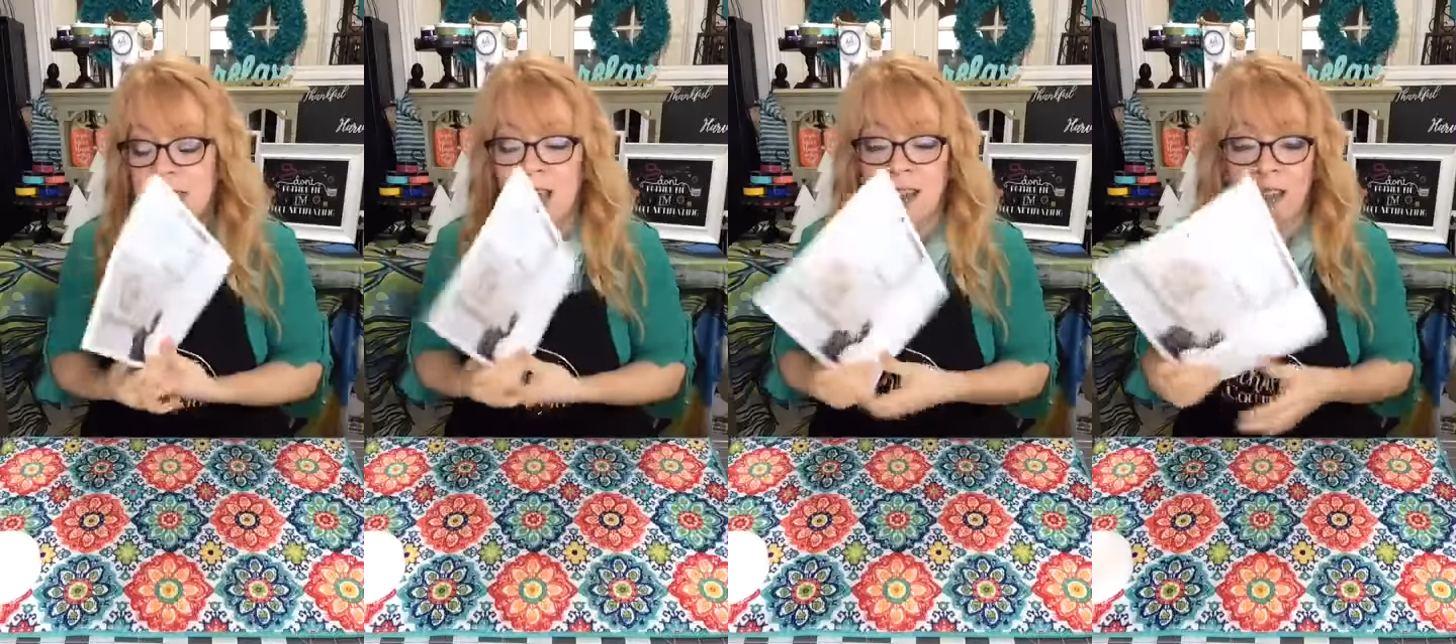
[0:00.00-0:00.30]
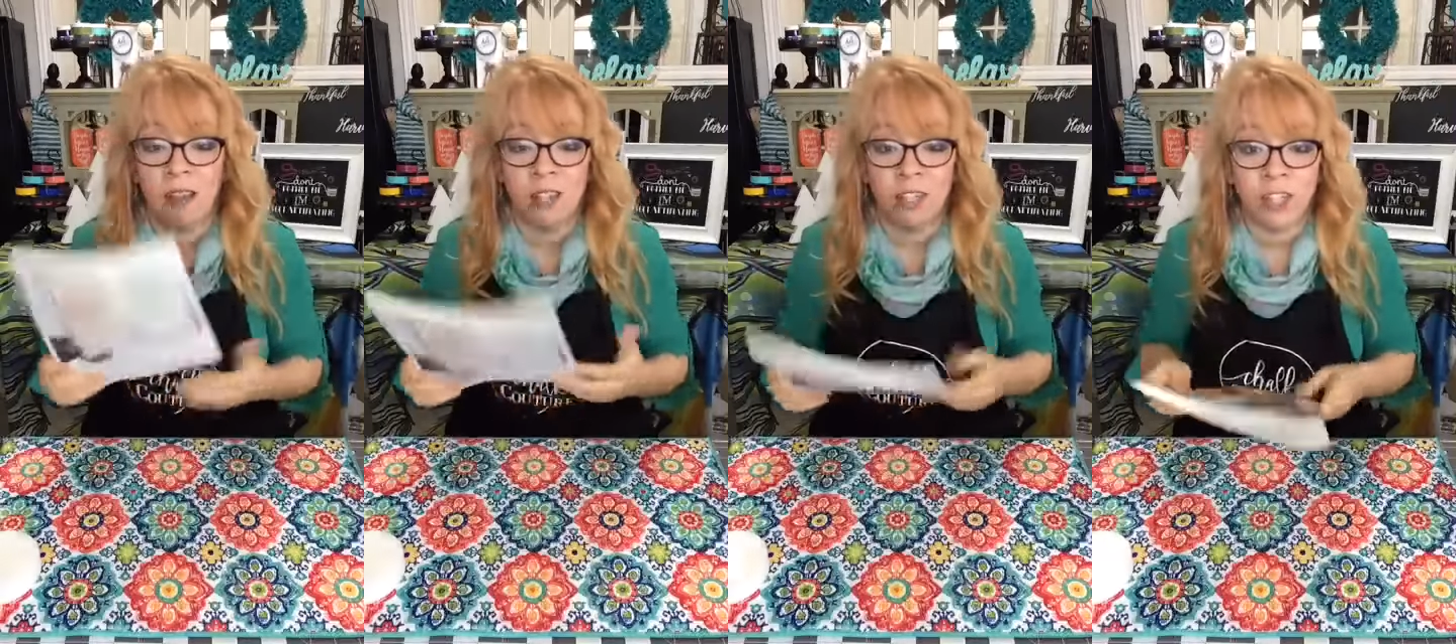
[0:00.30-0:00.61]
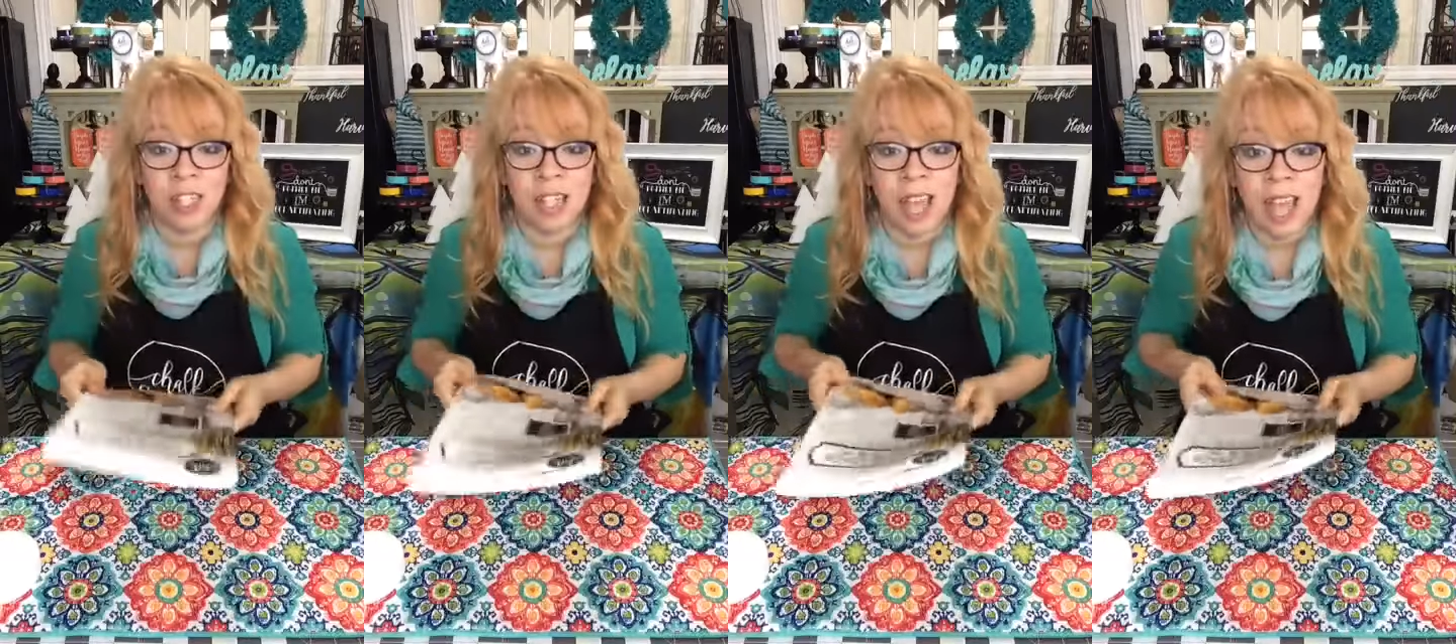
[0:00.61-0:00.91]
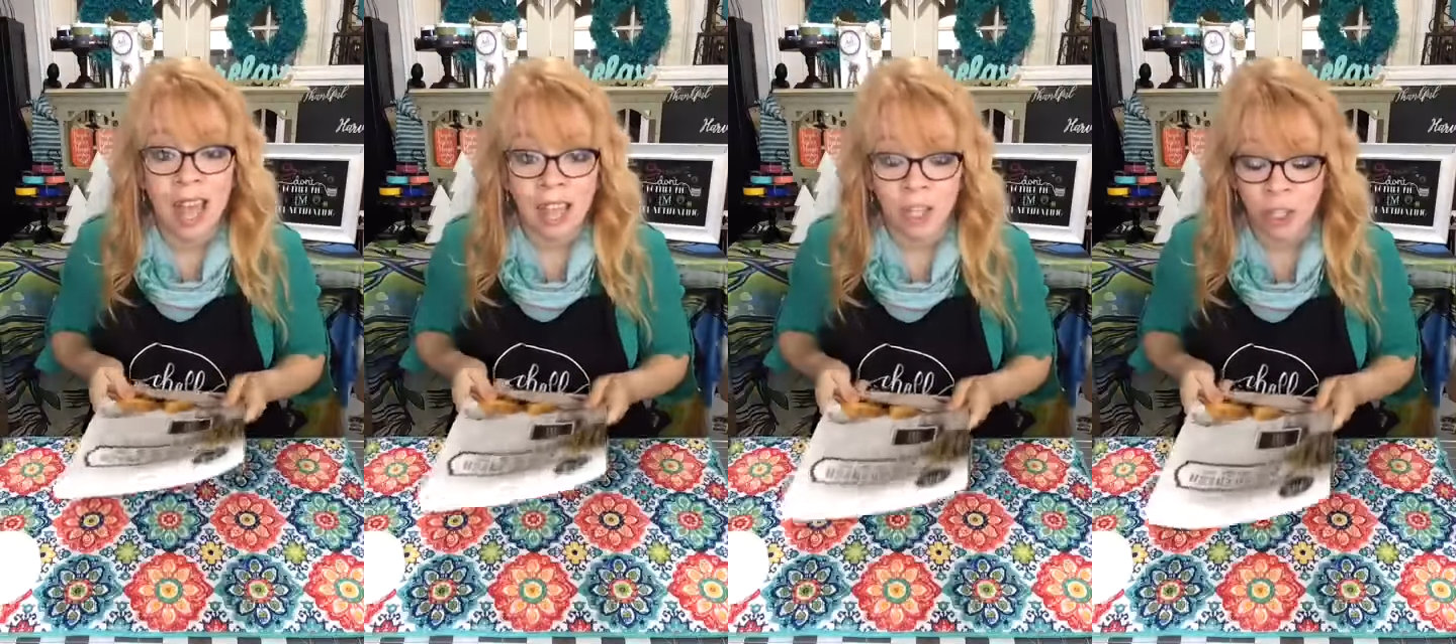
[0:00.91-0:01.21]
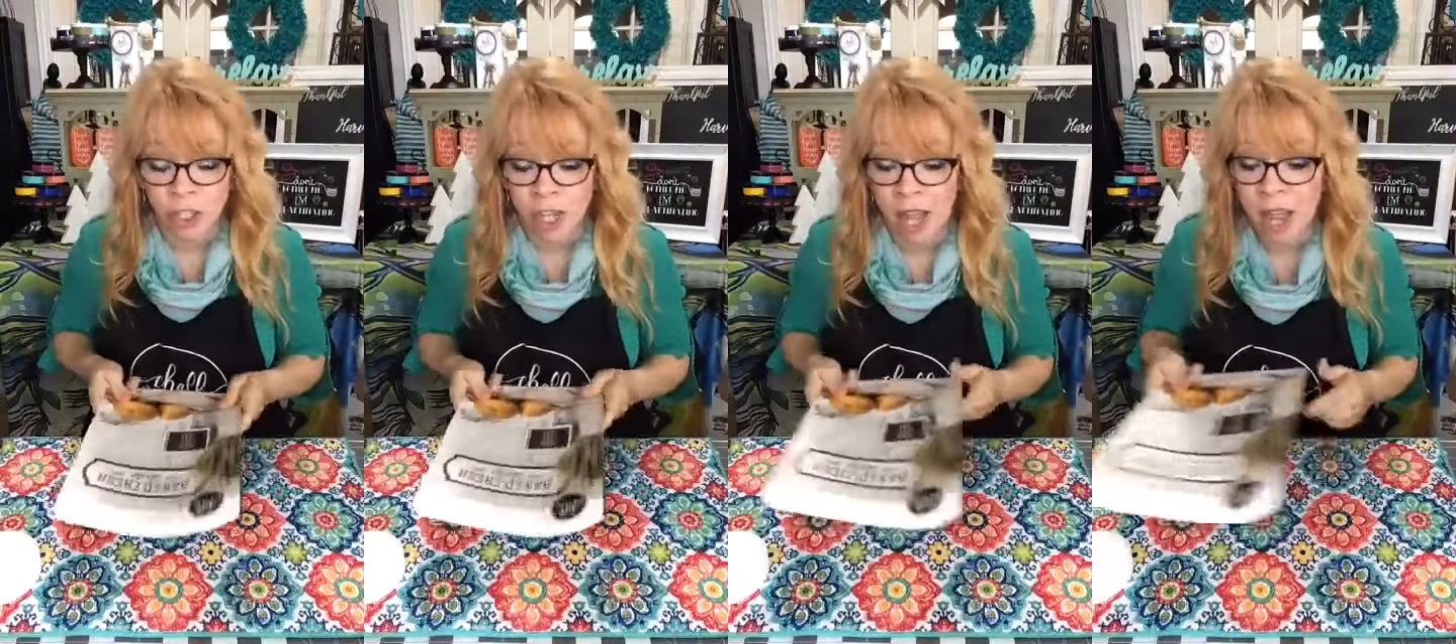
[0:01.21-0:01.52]
catalogs, just
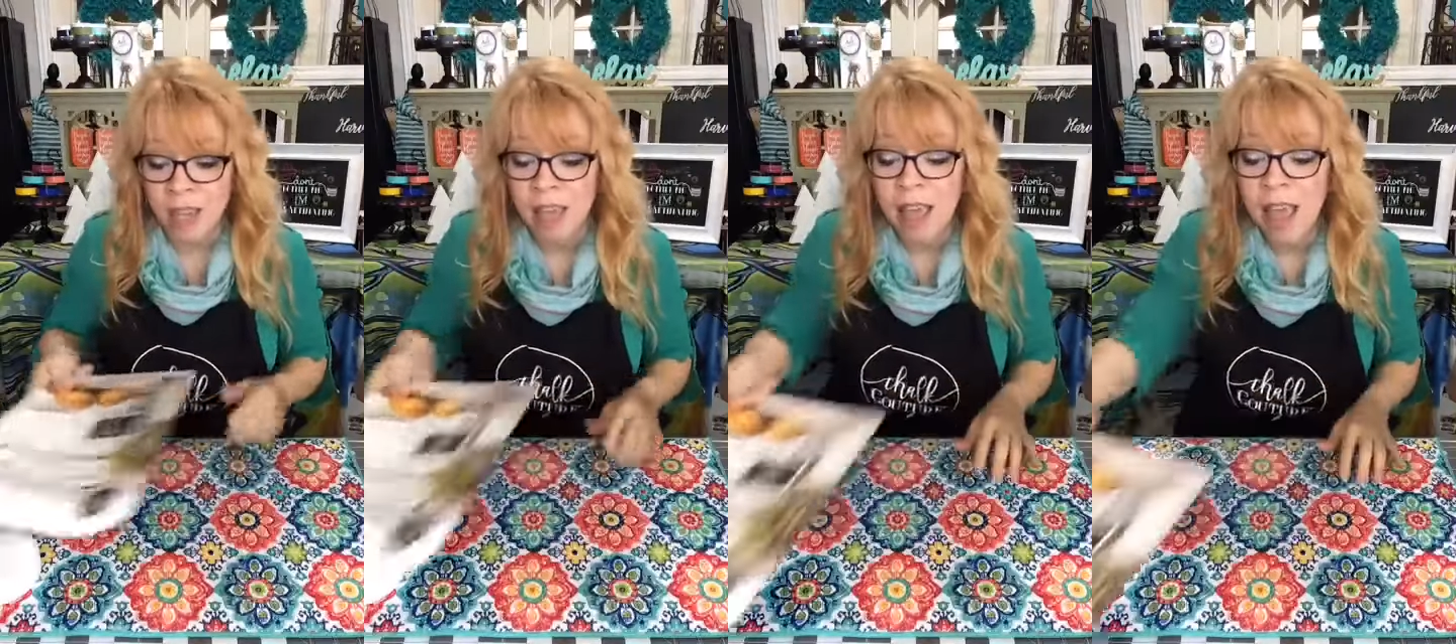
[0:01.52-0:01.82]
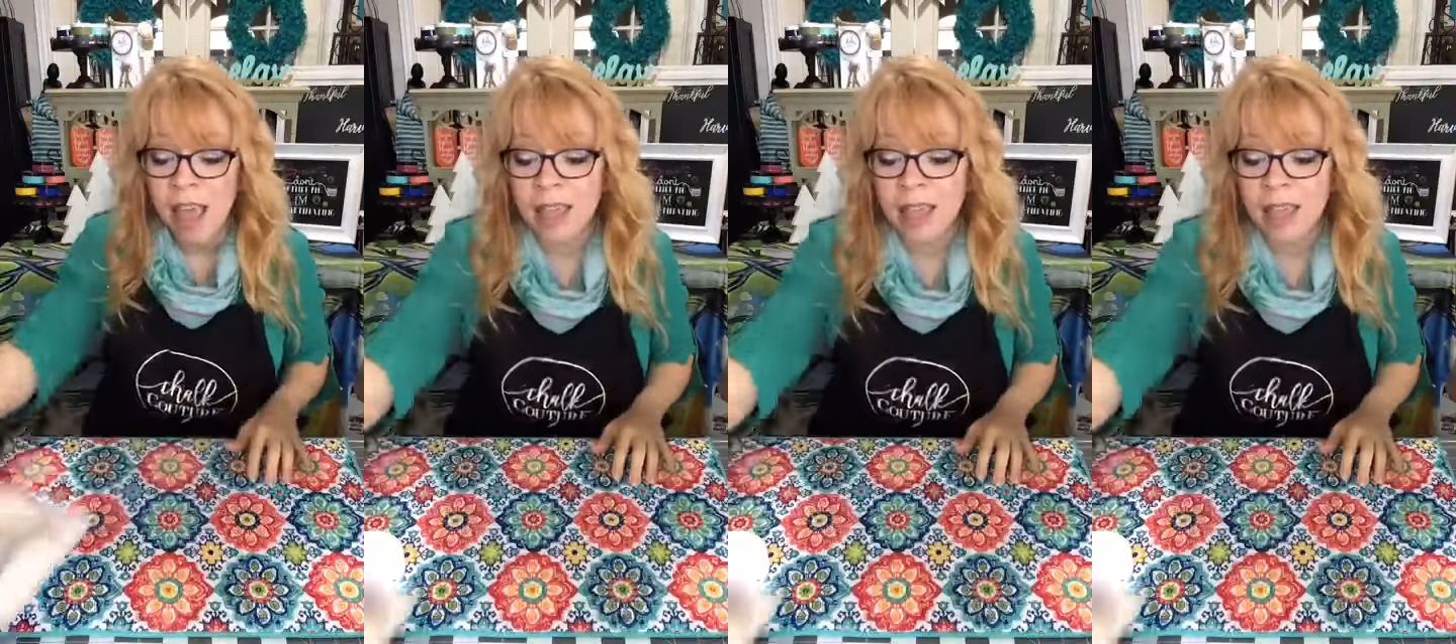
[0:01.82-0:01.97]
hashtag